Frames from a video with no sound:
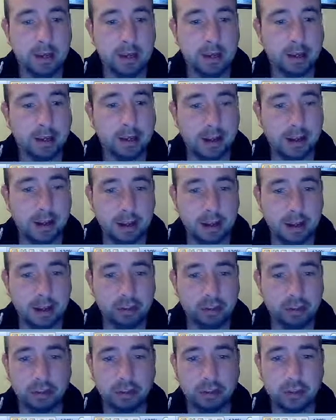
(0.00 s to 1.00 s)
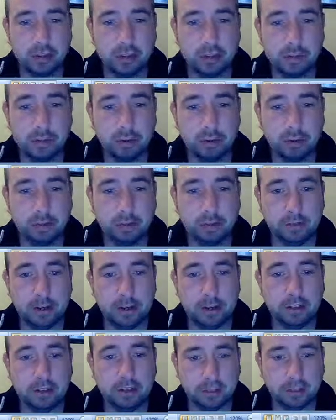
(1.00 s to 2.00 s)
connections to remote
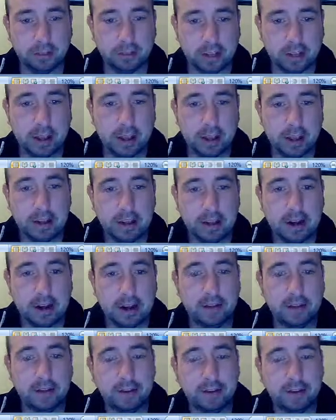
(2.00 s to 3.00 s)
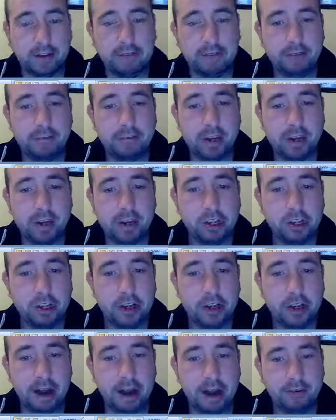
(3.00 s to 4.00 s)
devices, gather information
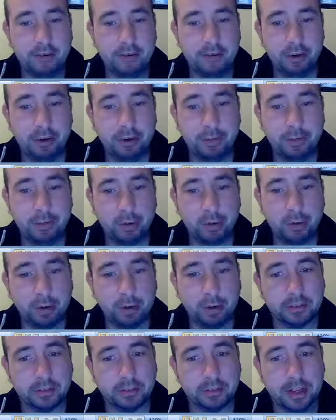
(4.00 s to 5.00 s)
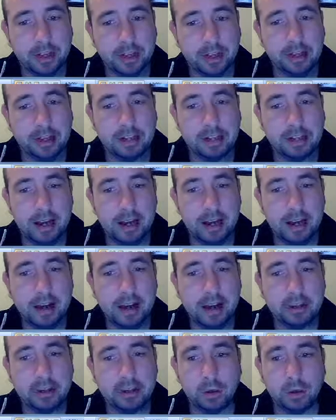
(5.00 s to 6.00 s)
and run programs. Telnet
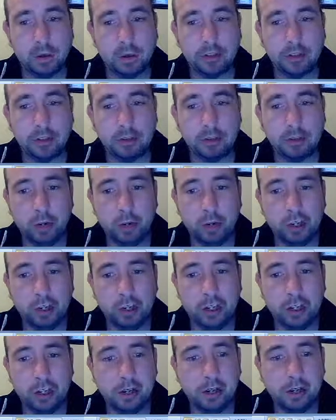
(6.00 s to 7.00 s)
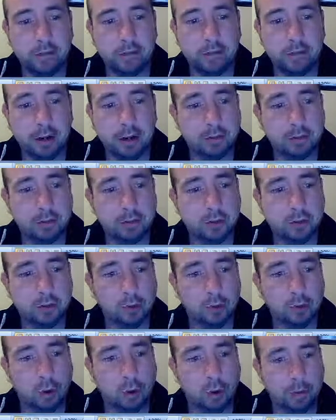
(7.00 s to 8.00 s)
was originally developed to
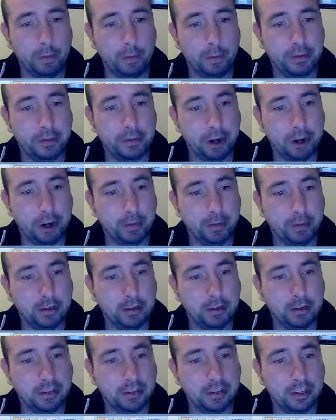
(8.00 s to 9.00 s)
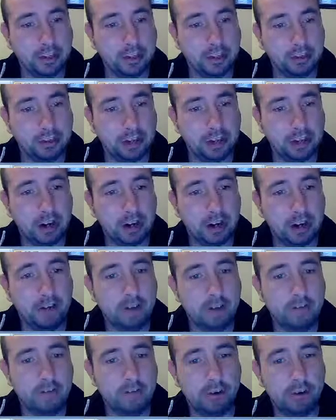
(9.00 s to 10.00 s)
open terminal sessions
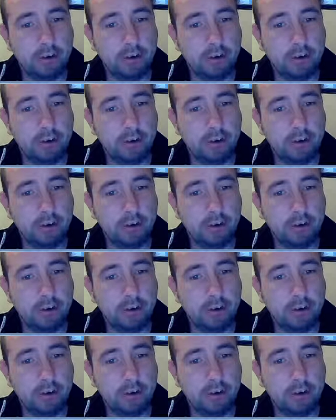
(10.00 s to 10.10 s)
from